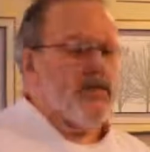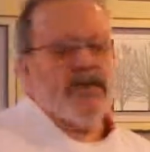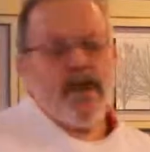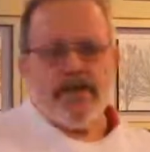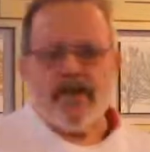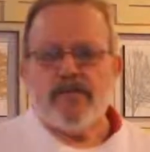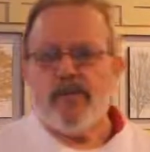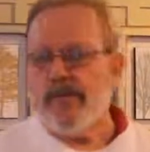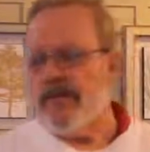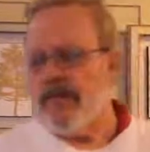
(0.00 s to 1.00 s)
in the attic. That's
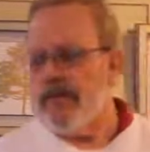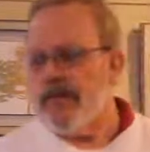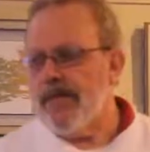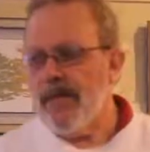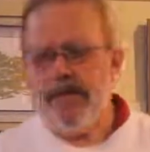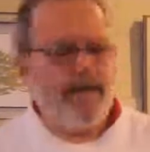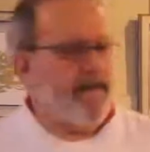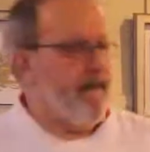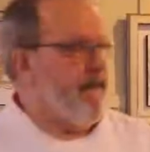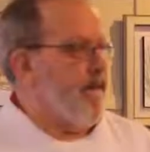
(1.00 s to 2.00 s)
moisture.
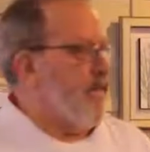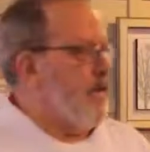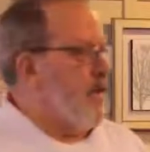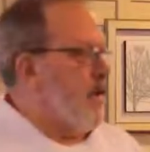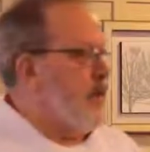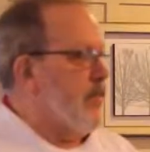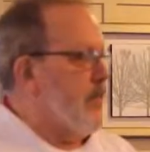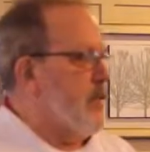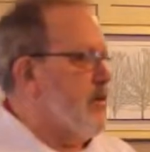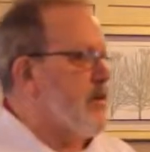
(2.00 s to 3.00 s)

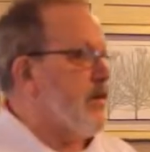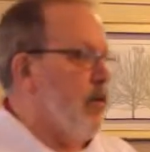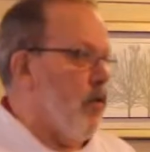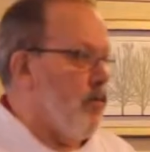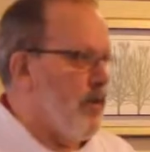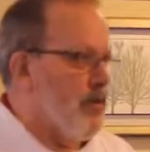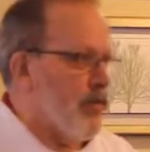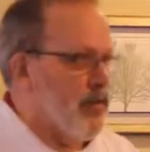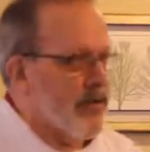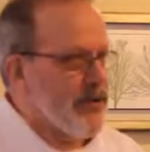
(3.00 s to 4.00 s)
In the cold weather in
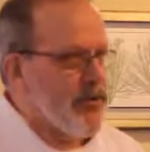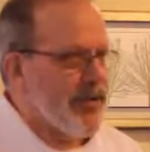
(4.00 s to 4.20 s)
the winter,